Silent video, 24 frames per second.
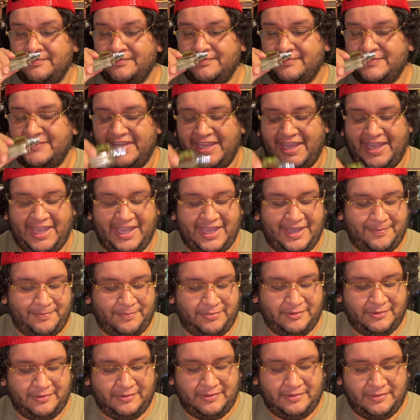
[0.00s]
the
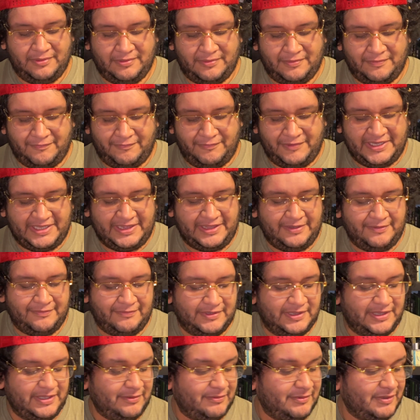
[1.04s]
apple. Really,
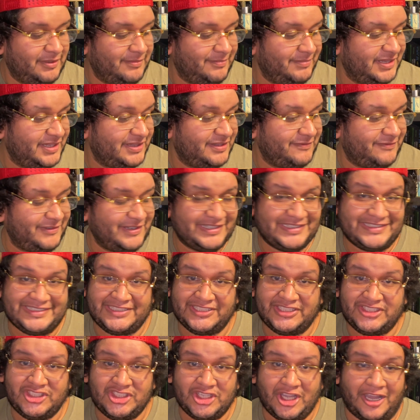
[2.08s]
really well blended fragrance. The
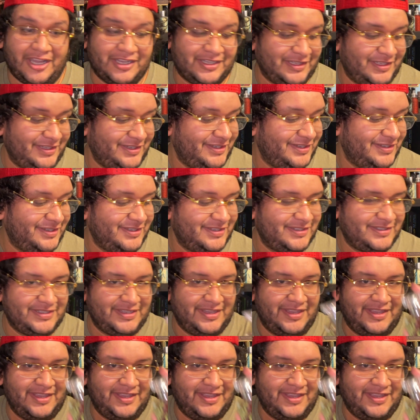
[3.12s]
chocolatiness.